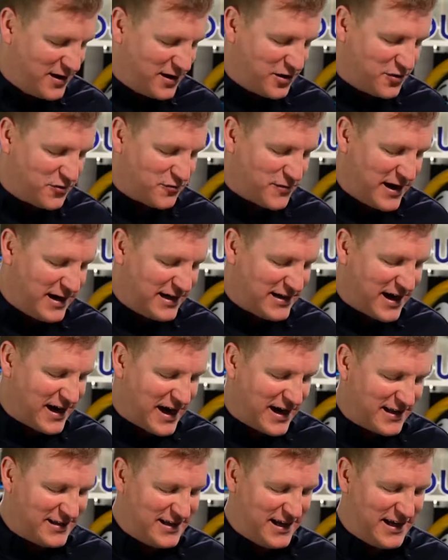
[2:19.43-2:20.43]
Great
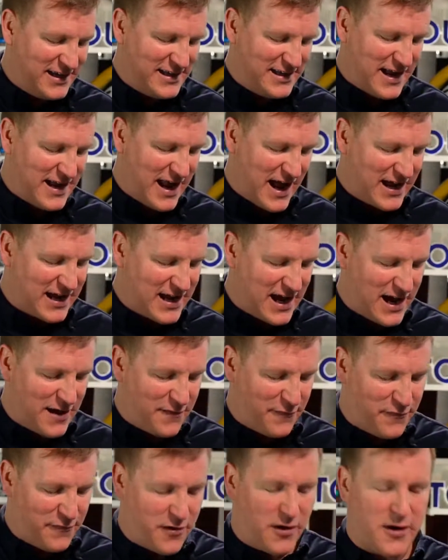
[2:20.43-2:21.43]
content that I got
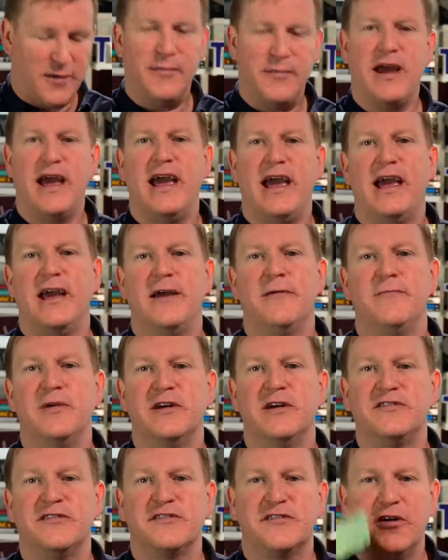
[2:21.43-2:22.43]
from a
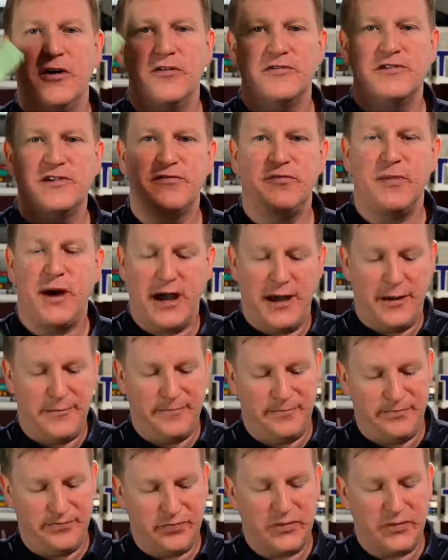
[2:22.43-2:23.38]
business coach of mine.